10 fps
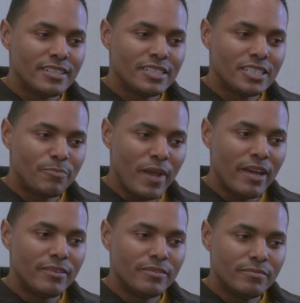
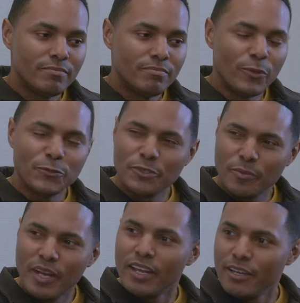spent most of
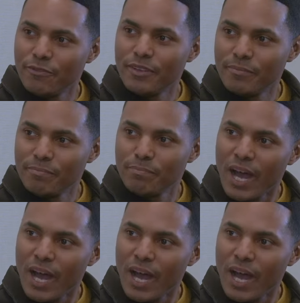my life in